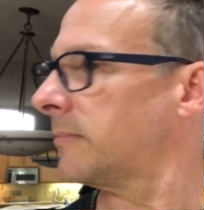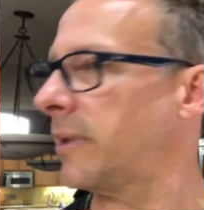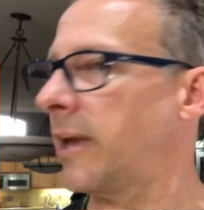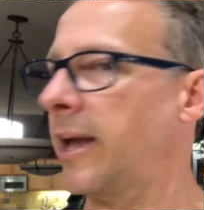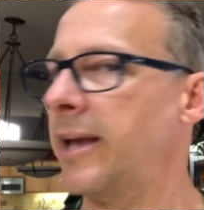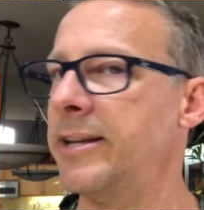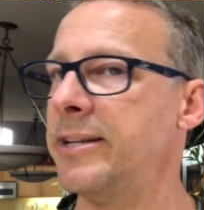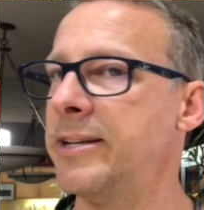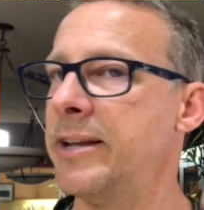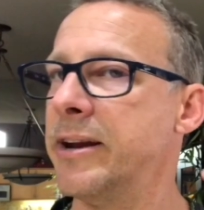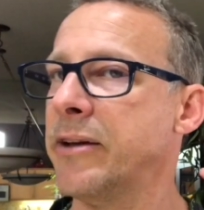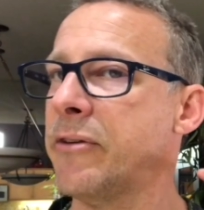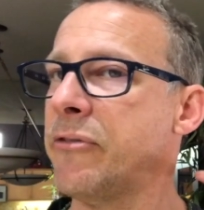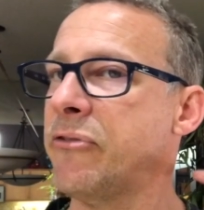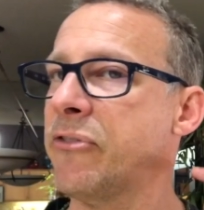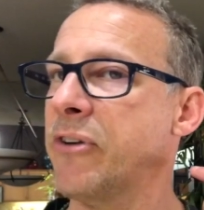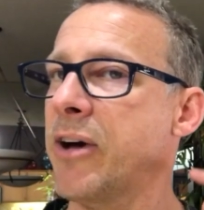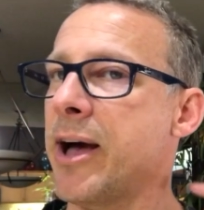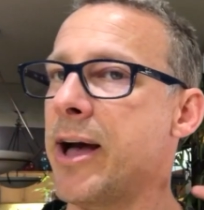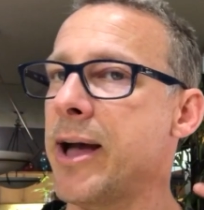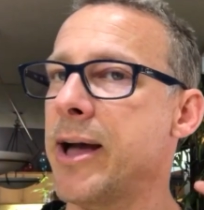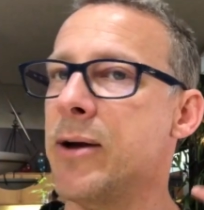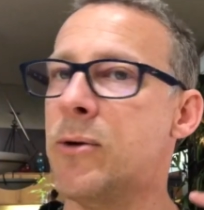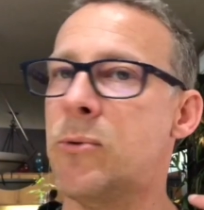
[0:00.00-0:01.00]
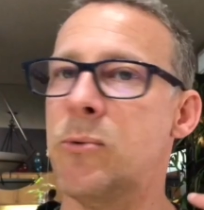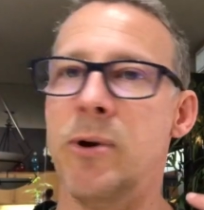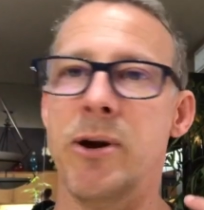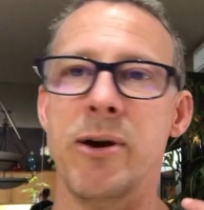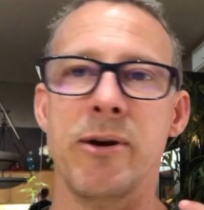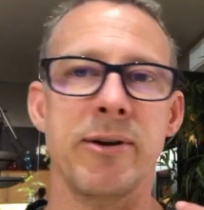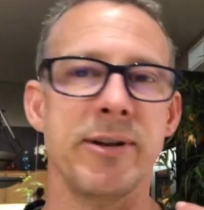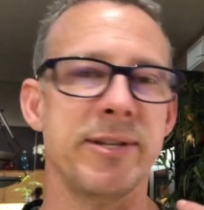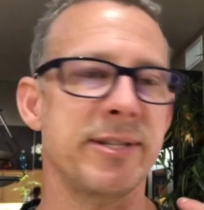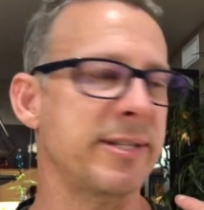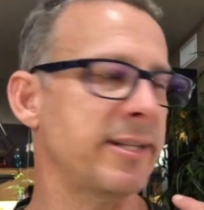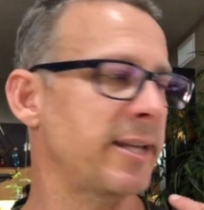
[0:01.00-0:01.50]
identify
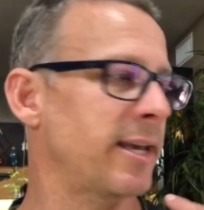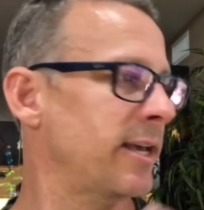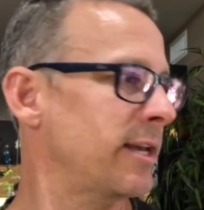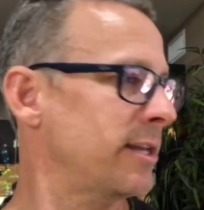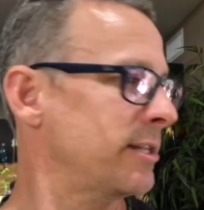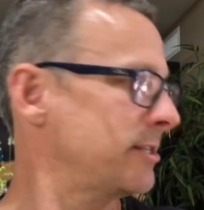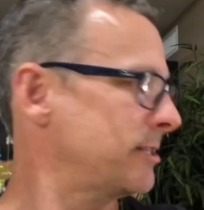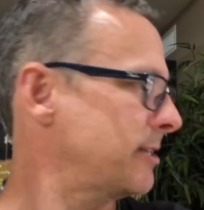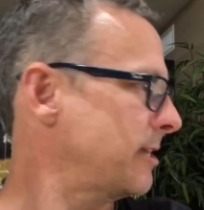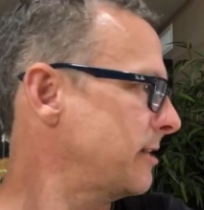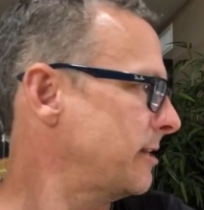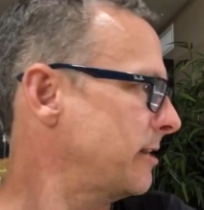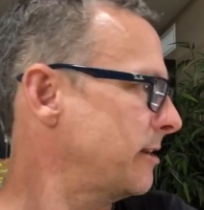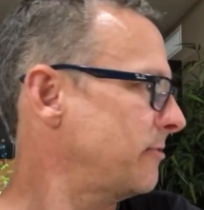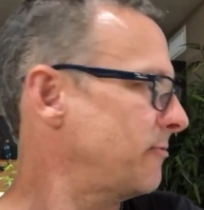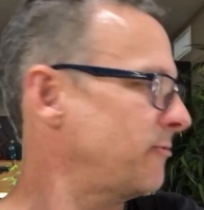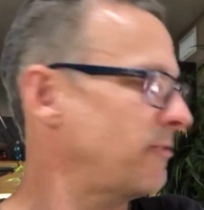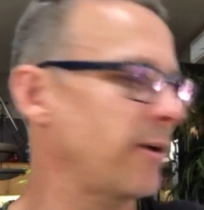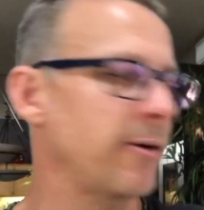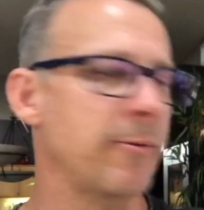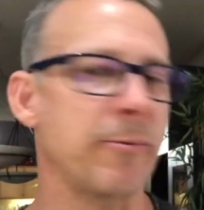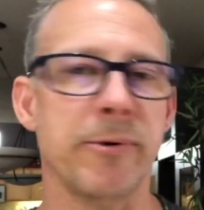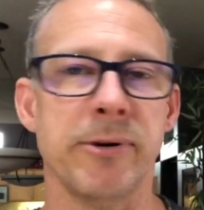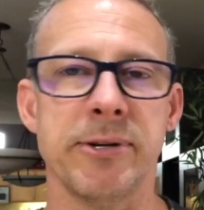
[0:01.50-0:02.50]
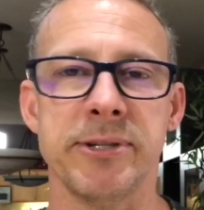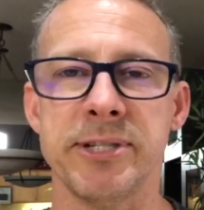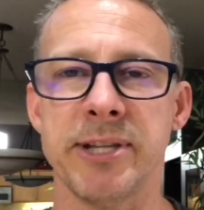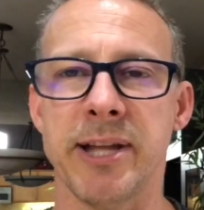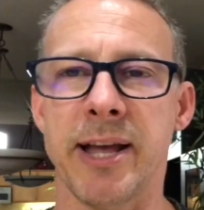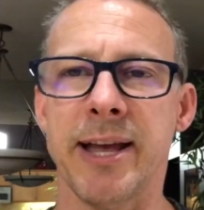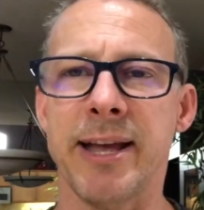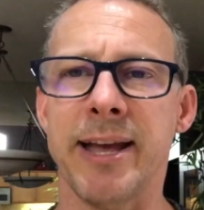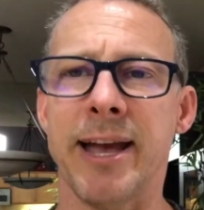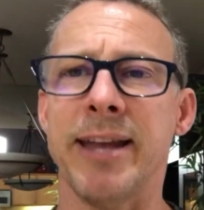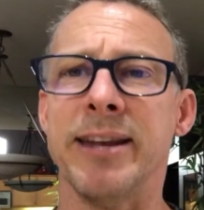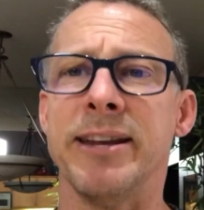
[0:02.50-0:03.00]
where it's tense, identify where it's
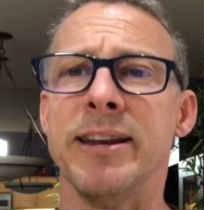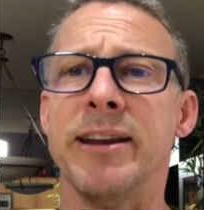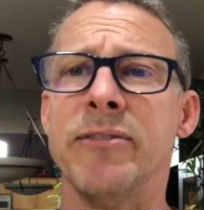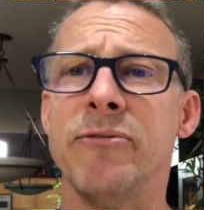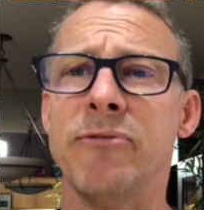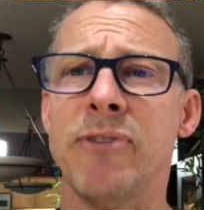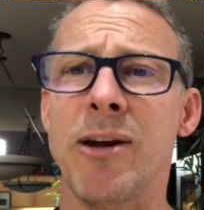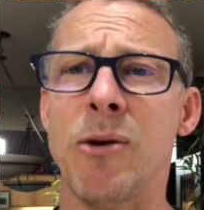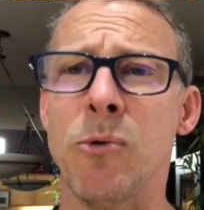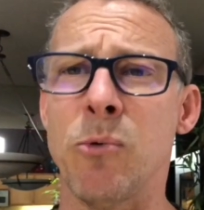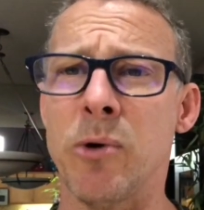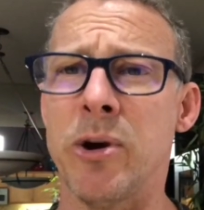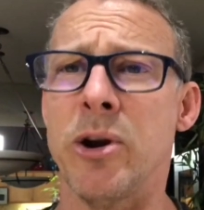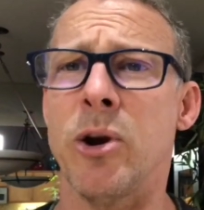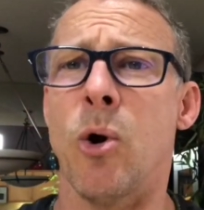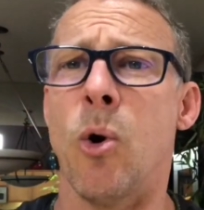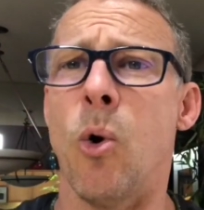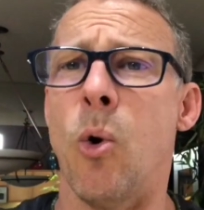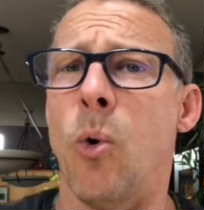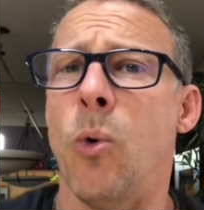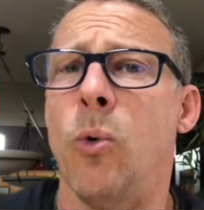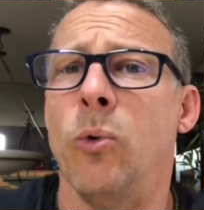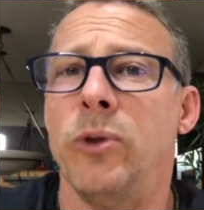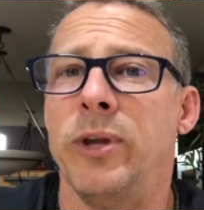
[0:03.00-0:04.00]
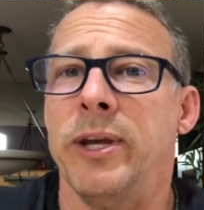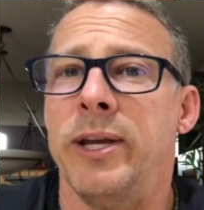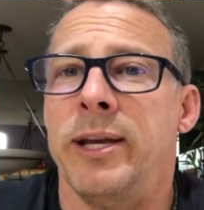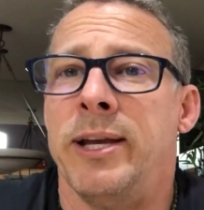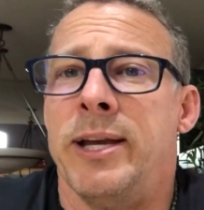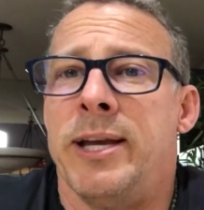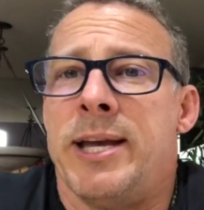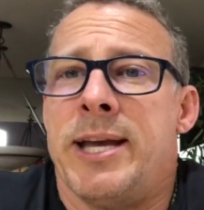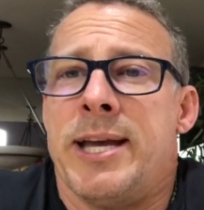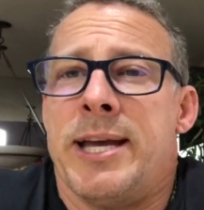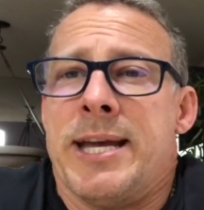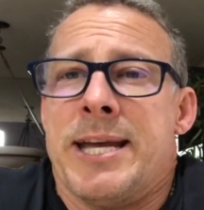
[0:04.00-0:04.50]
tight, identify where you're holding
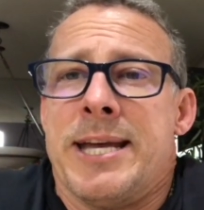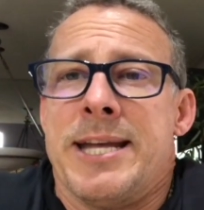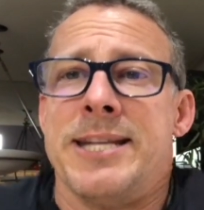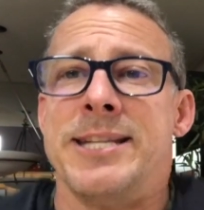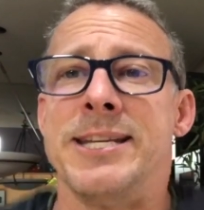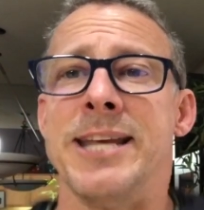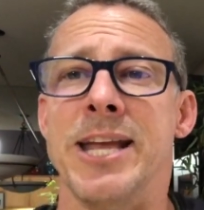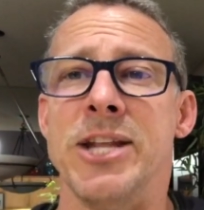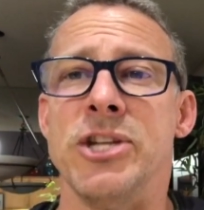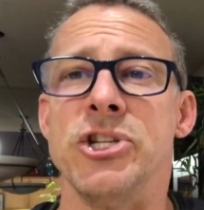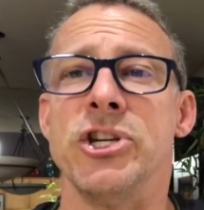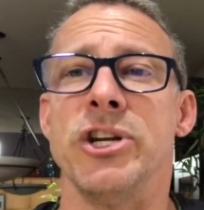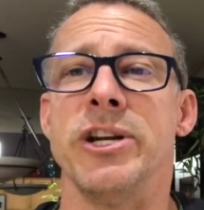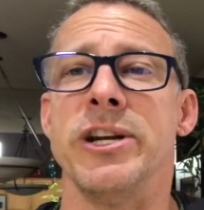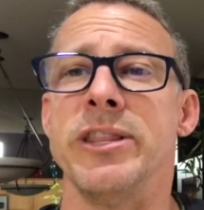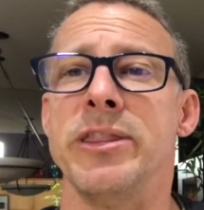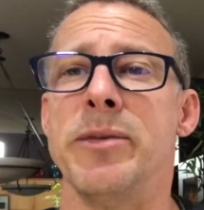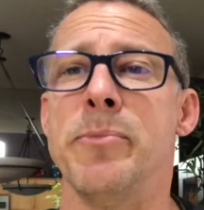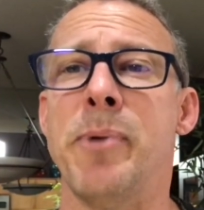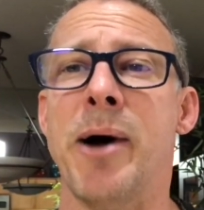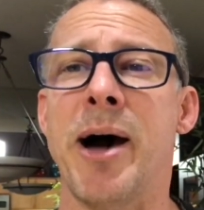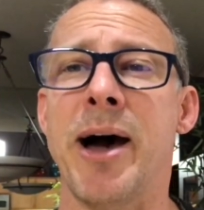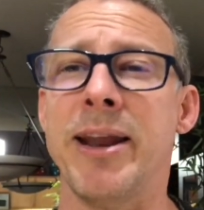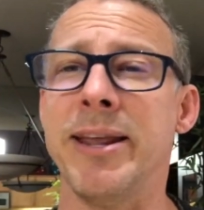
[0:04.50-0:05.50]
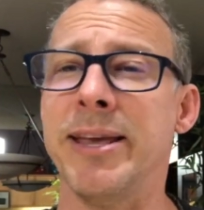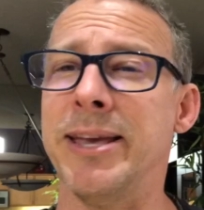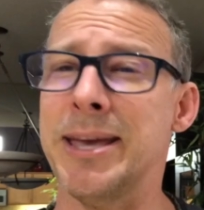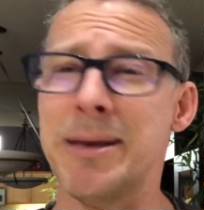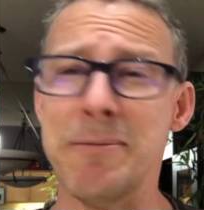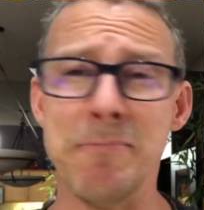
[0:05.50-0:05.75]
tension in the body.